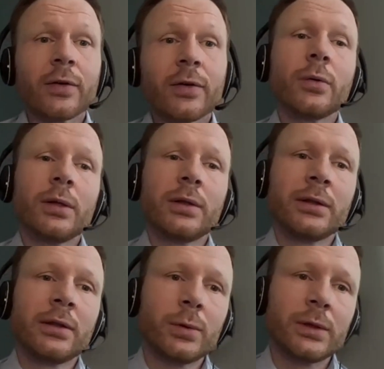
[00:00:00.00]
So you
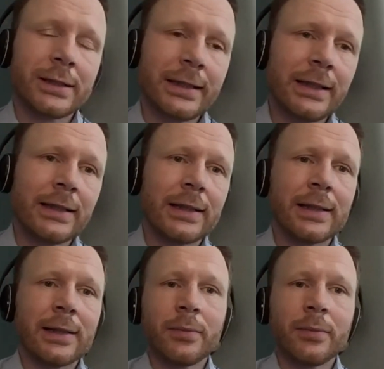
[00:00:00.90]
will see